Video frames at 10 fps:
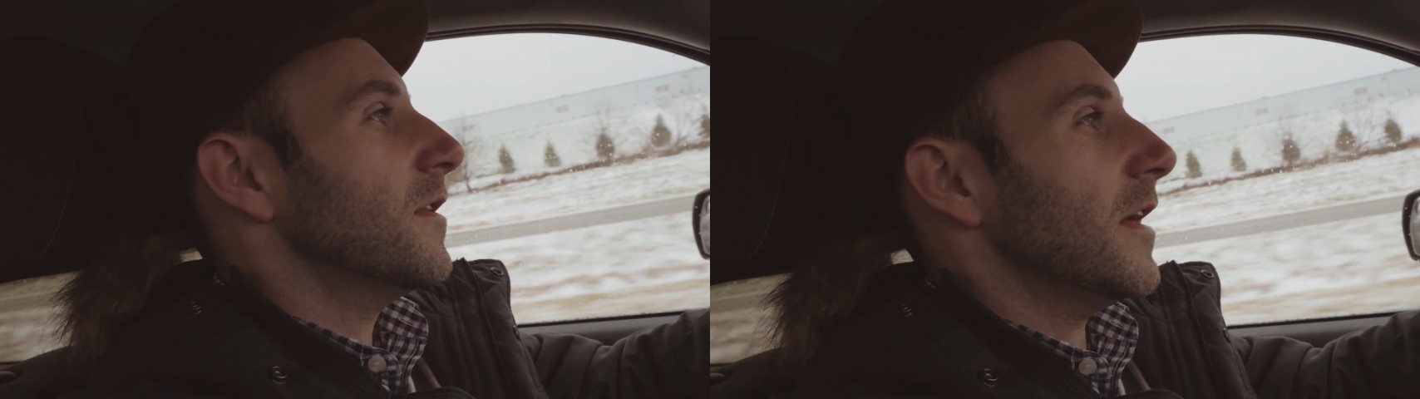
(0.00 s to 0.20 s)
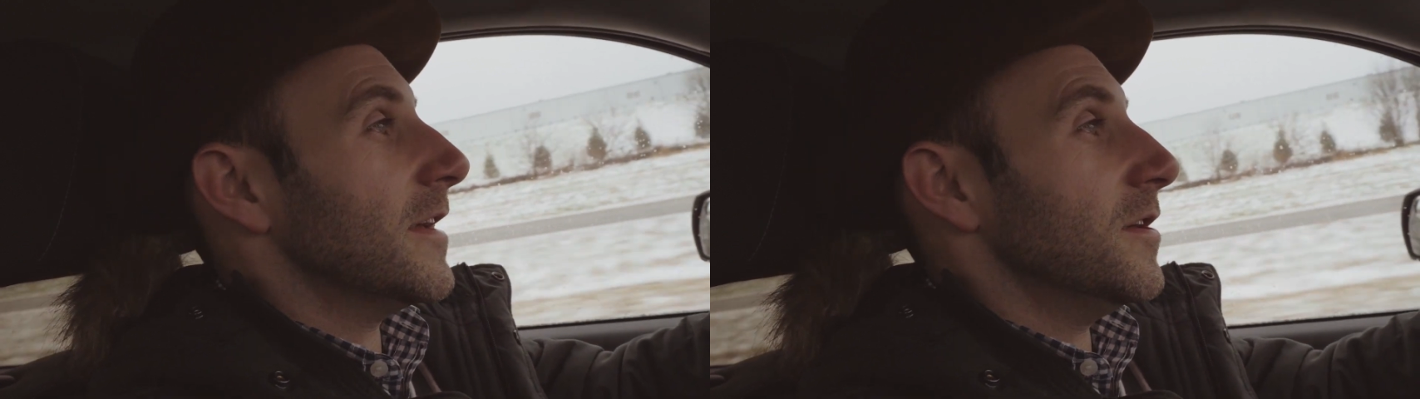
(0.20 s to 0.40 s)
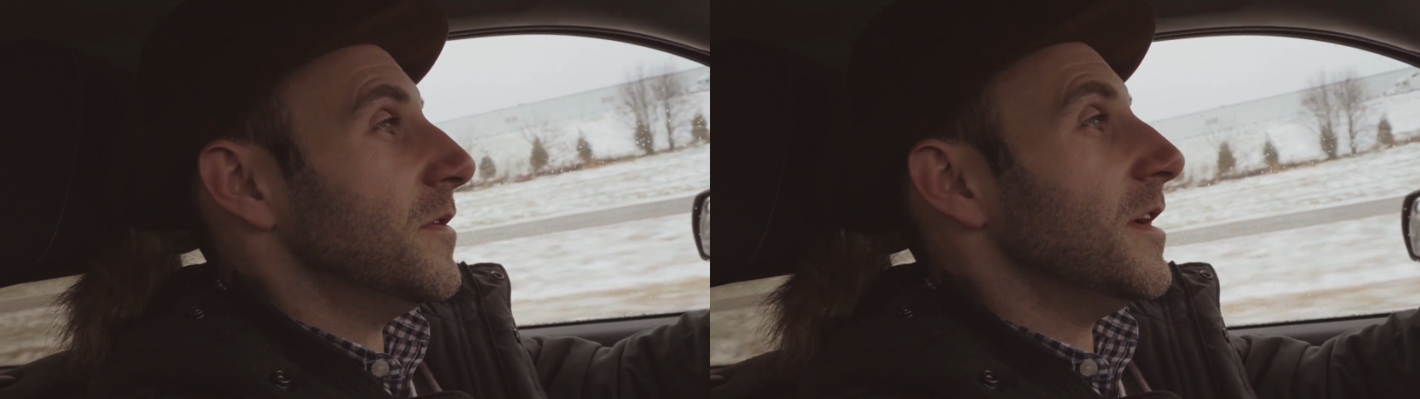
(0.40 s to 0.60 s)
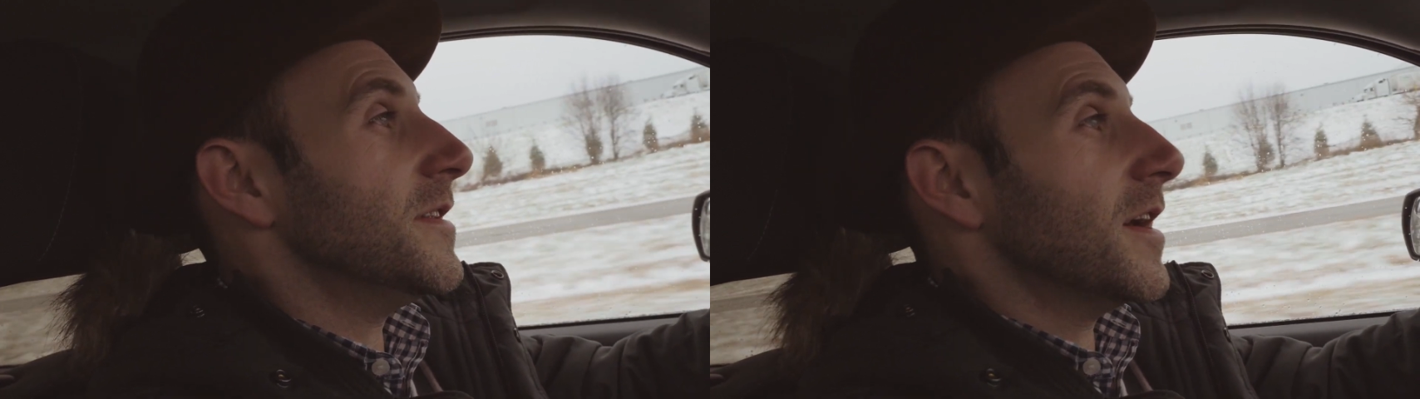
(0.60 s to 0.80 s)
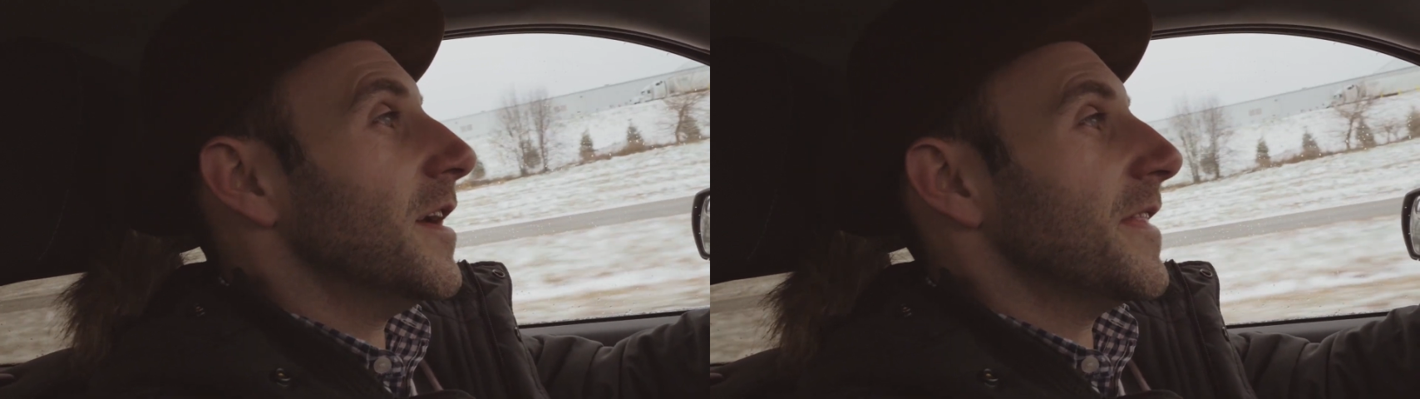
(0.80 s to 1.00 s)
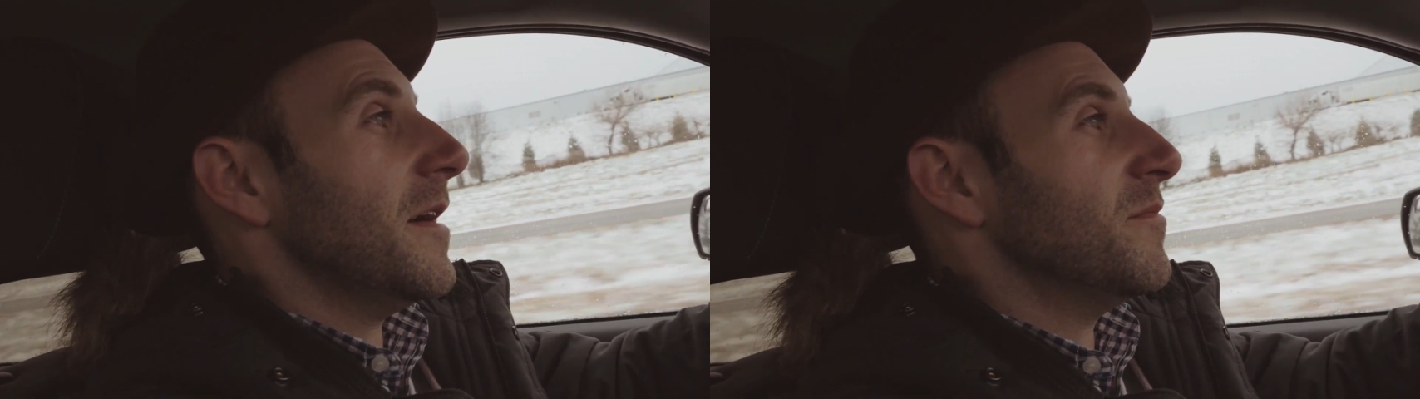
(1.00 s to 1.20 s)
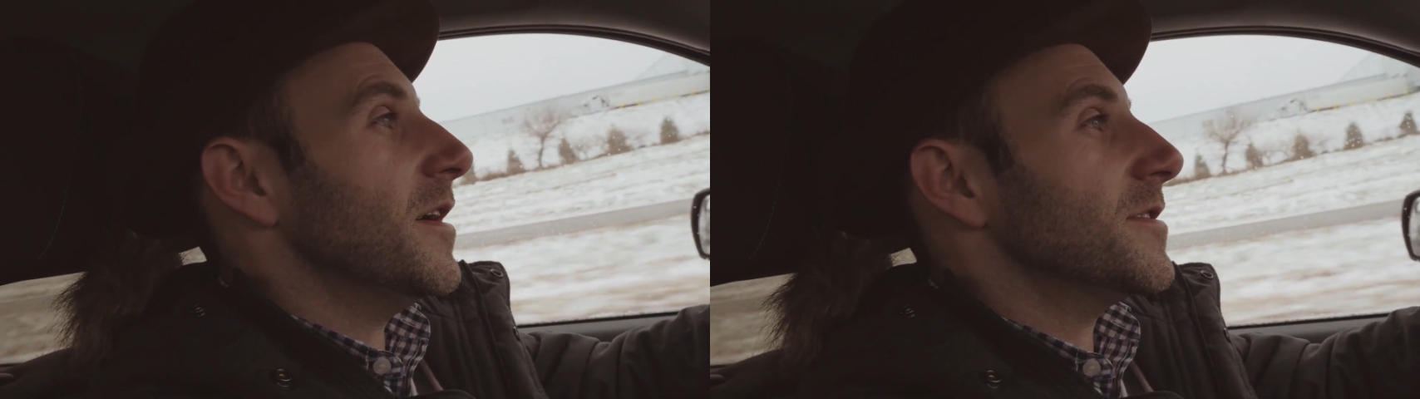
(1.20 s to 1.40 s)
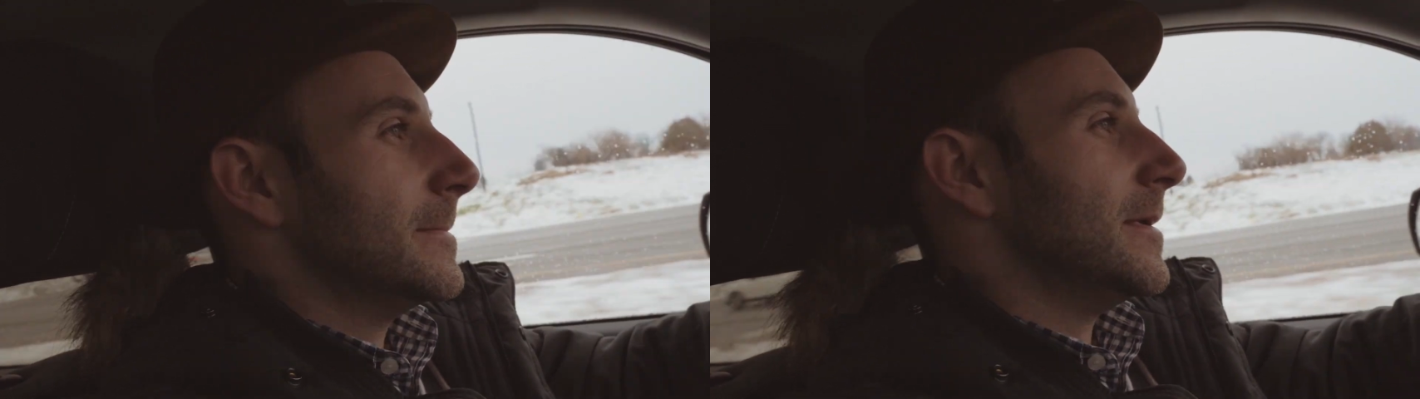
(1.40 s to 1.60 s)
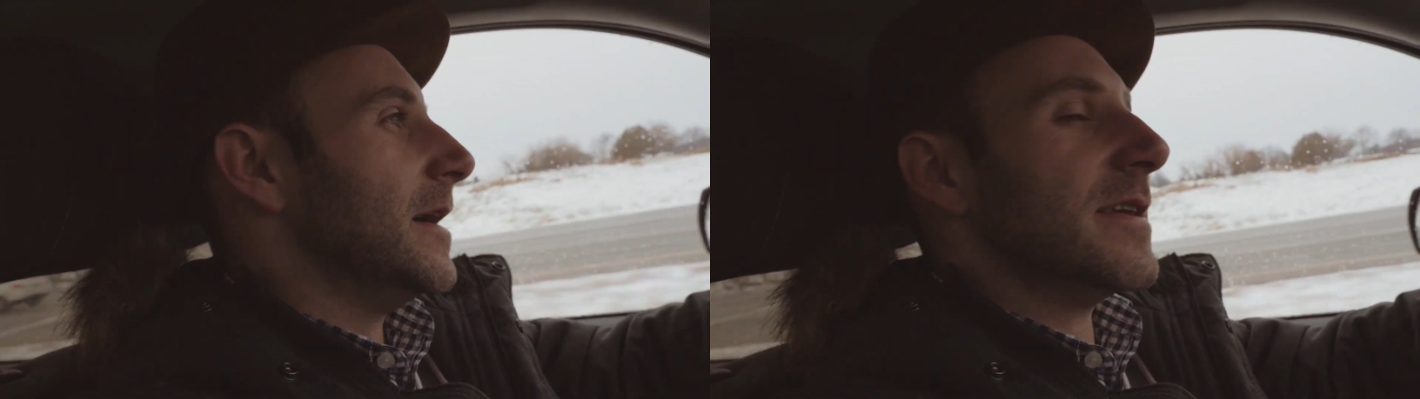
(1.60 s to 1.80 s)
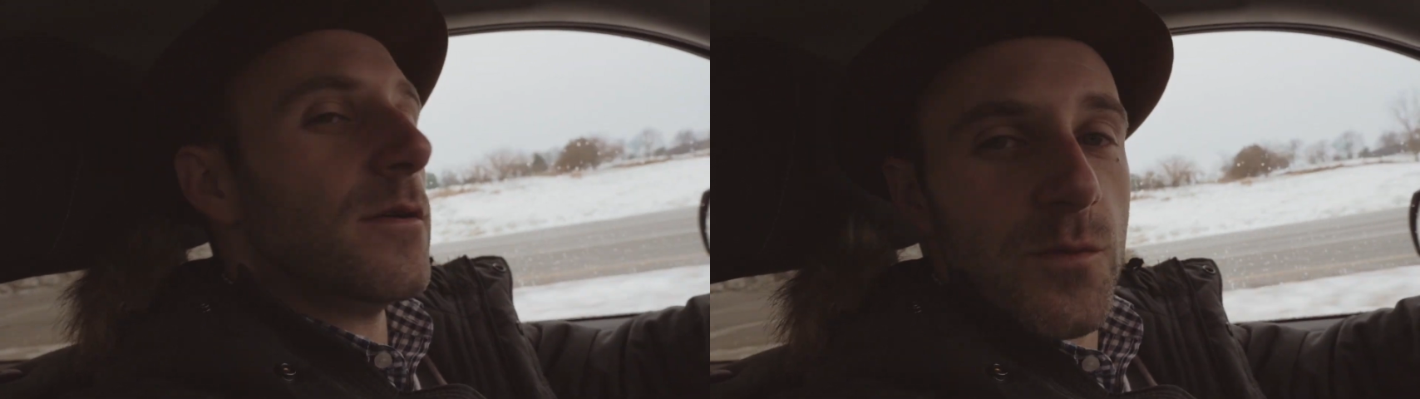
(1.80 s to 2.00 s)
Like, you need to cut that much.
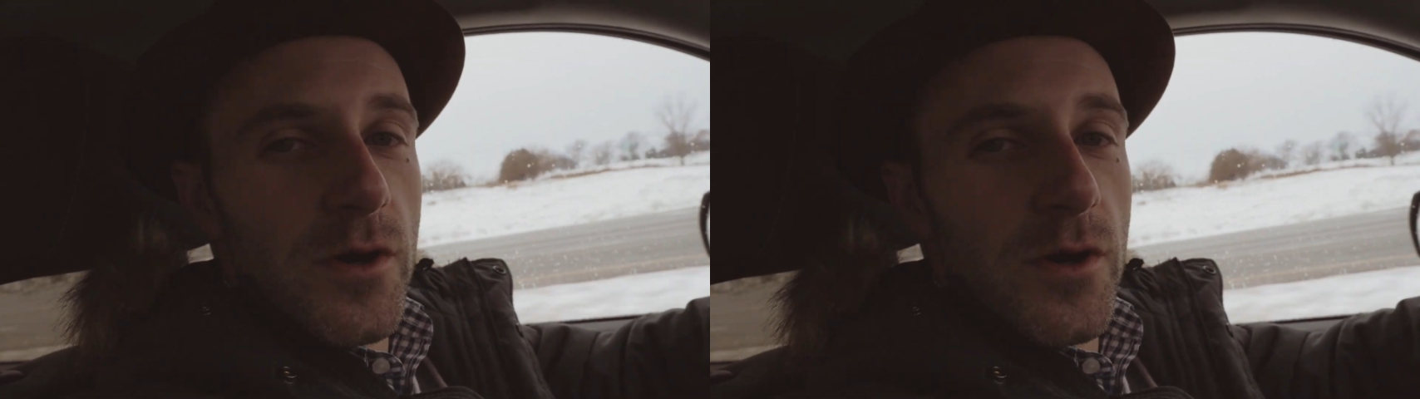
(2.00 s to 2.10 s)
As I was